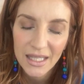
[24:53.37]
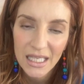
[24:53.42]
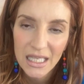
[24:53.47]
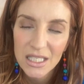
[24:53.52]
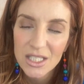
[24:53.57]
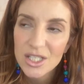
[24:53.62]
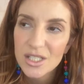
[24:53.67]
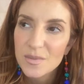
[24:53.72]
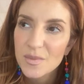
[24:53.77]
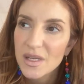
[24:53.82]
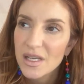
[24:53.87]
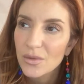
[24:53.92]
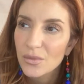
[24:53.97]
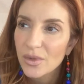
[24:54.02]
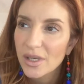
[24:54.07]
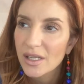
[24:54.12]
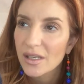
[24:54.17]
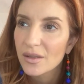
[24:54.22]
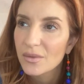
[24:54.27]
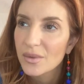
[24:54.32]
I just being
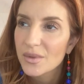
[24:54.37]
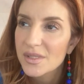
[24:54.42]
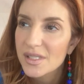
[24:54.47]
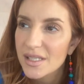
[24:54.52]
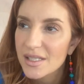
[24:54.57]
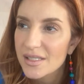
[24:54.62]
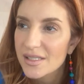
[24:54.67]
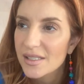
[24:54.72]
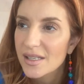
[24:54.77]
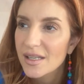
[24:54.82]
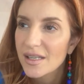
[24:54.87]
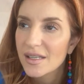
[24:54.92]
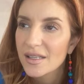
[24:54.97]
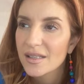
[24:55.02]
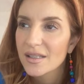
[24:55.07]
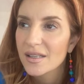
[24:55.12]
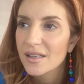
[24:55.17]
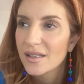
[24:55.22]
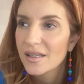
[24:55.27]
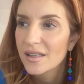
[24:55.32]
real. What was I going to say?
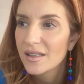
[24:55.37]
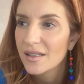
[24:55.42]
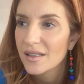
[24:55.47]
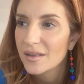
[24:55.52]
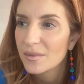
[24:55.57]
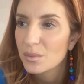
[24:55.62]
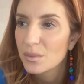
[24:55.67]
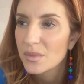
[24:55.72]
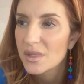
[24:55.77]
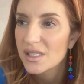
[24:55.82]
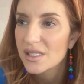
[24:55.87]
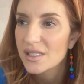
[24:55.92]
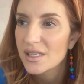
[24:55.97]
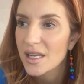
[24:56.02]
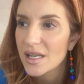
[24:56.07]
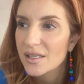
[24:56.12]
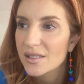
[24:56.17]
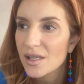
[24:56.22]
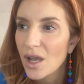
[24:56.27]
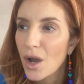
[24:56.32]

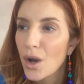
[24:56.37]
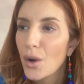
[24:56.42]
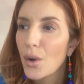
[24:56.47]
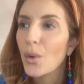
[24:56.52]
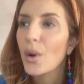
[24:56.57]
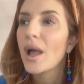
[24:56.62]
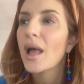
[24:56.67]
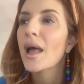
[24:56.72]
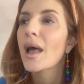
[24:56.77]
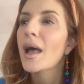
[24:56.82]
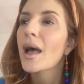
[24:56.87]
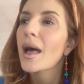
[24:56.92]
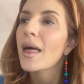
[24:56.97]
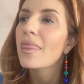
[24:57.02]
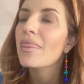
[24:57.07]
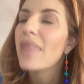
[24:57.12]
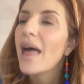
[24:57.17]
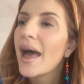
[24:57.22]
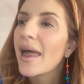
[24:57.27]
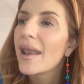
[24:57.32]
Mistakes. Oh,
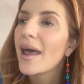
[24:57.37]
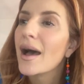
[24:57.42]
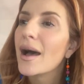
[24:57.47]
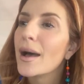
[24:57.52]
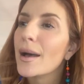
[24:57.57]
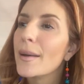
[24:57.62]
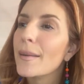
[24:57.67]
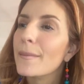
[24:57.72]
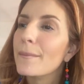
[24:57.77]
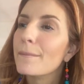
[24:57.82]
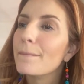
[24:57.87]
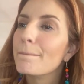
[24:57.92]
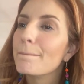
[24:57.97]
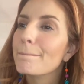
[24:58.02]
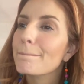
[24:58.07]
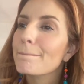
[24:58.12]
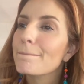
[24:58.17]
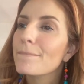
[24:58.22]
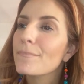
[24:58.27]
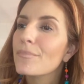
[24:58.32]
that
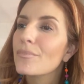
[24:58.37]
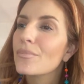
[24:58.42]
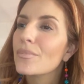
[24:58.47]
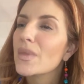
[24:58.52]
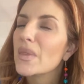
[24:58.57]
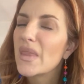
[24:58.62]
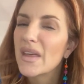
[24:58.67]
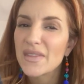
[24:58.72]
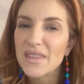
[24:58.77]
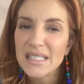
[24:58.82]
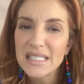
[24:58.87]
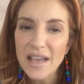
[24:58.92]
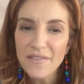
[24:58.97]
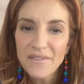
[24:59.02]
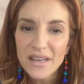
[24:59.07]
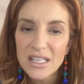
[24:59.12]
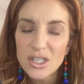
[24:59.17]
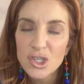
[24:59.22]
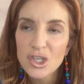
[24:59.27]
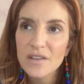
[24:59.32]
that the
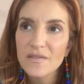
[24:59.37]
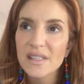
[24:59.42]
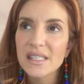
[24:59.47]
definition of